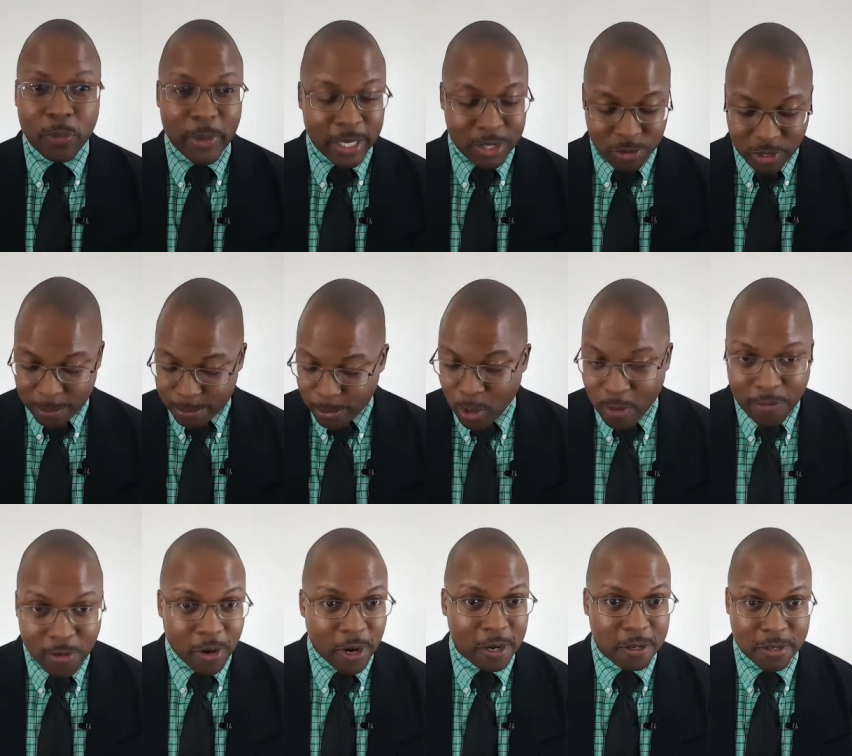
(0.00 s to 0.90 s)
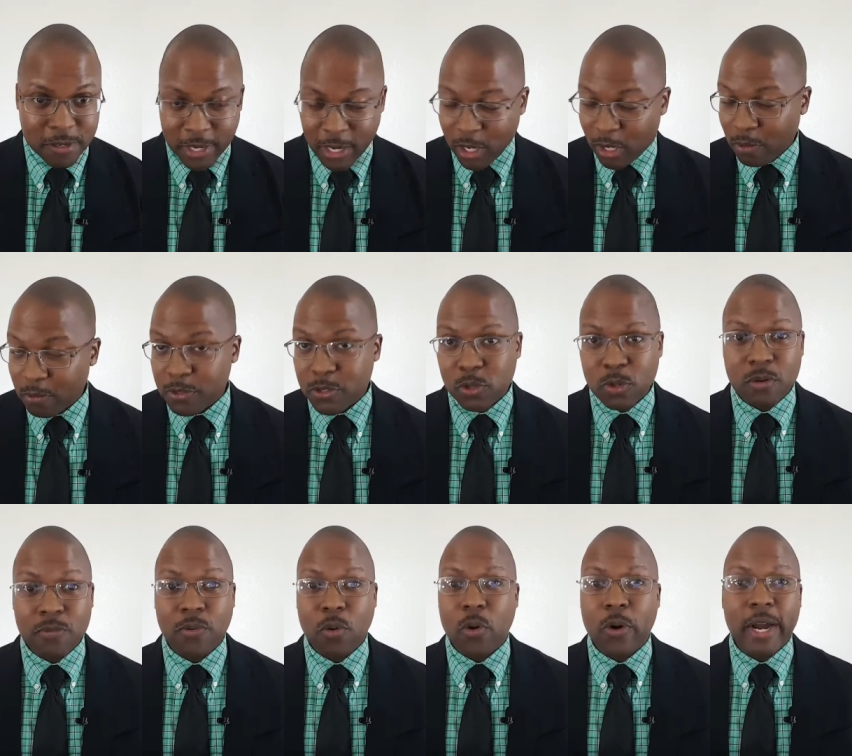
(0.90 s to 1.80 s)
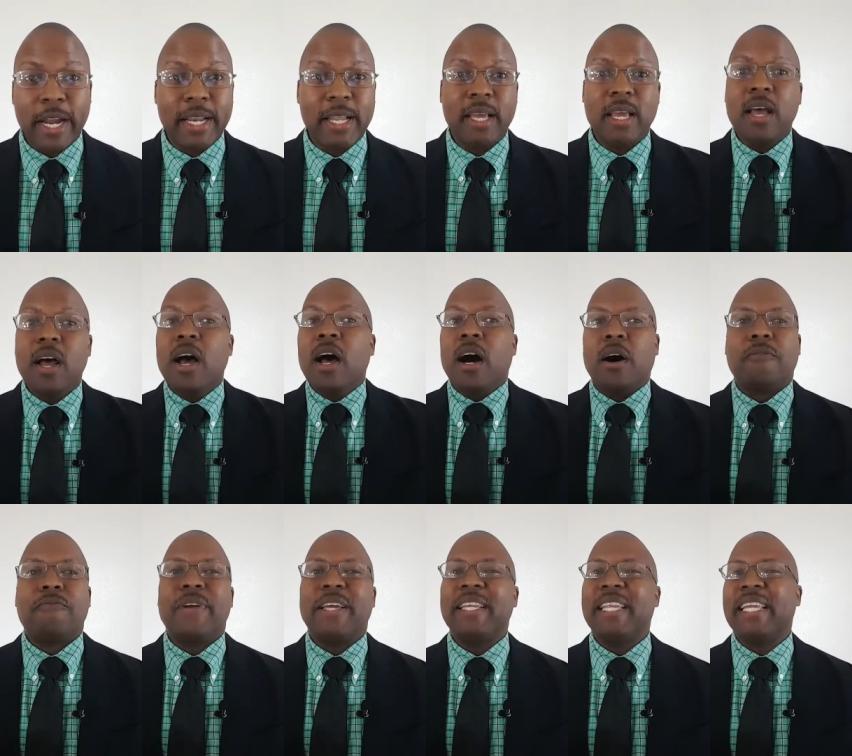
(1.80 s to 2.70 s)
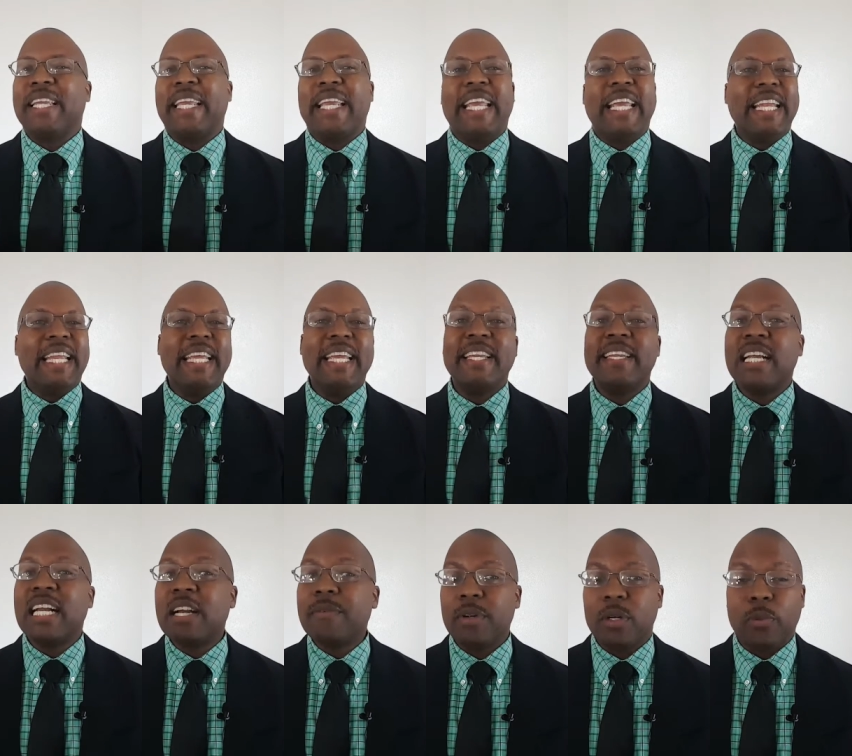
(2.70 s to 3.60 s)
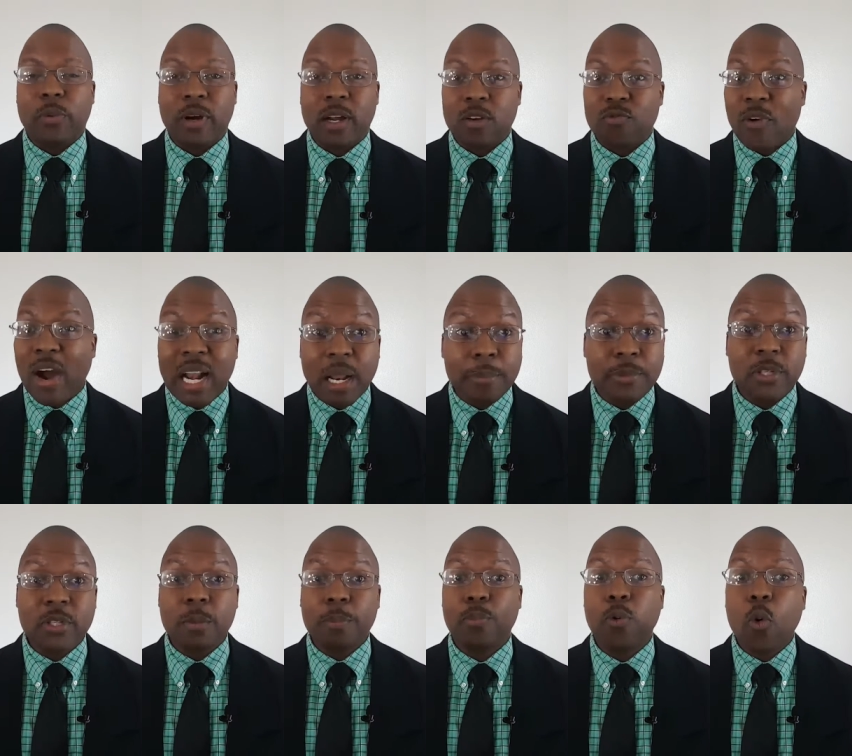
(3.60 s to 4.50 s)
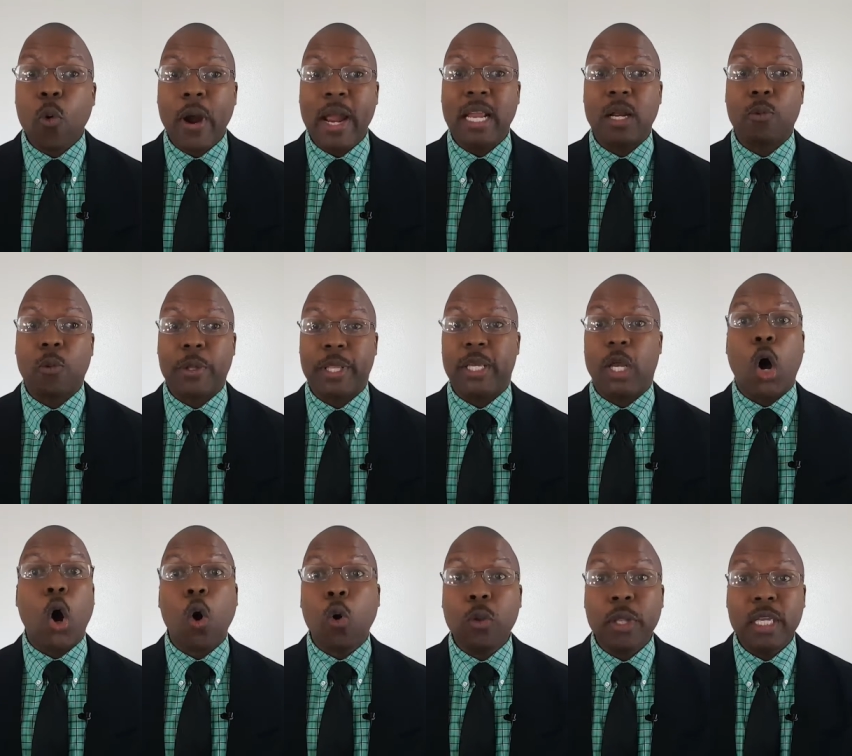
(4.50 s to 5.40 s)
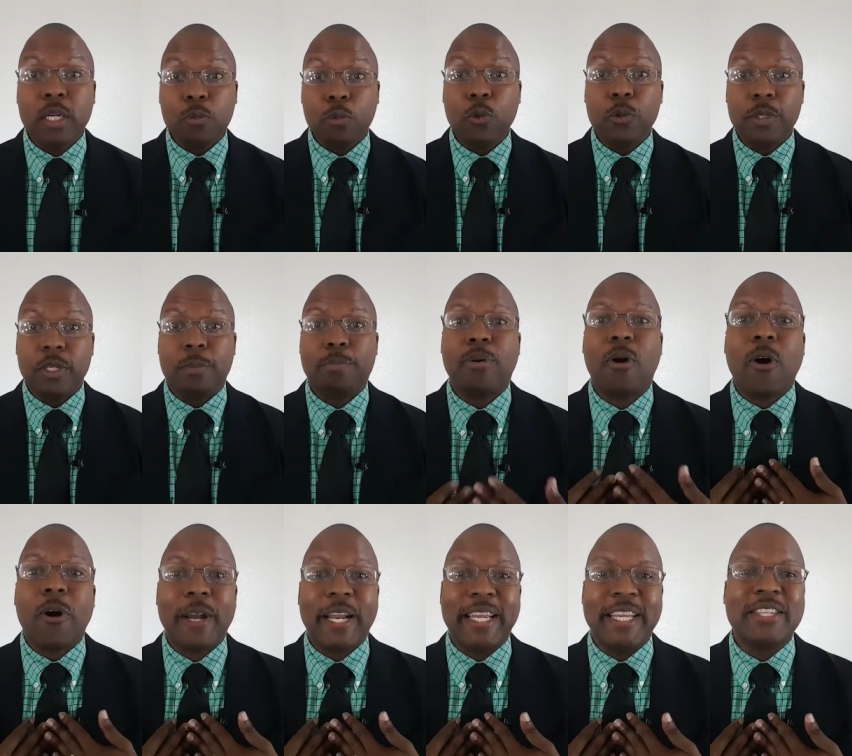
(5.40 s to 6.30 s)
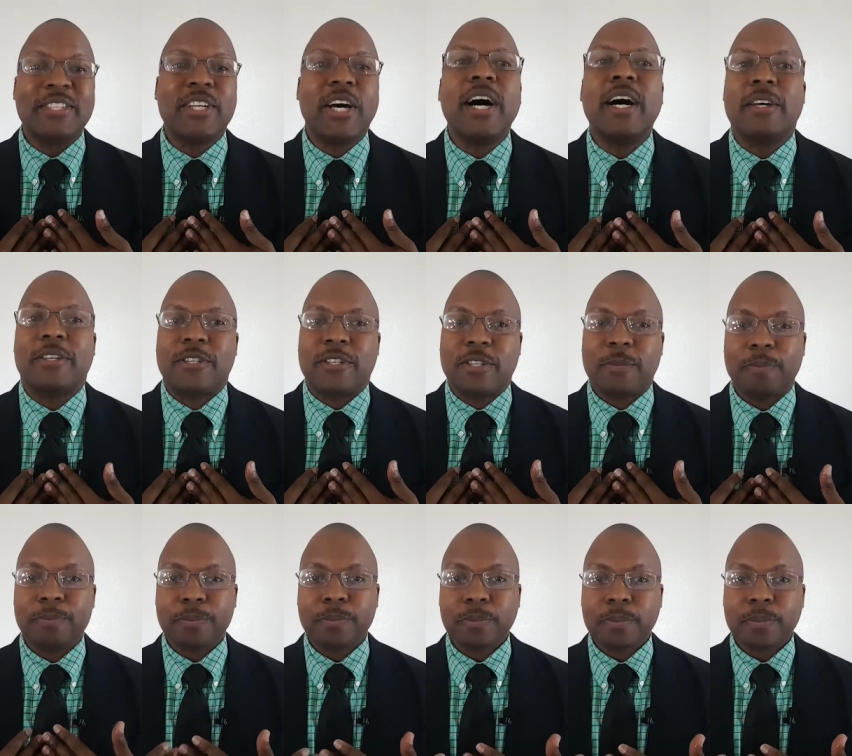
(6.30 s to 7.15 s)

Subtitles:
We trip over ourselves to avoid offending any and everyone, right up to the point where the only wounded party is us.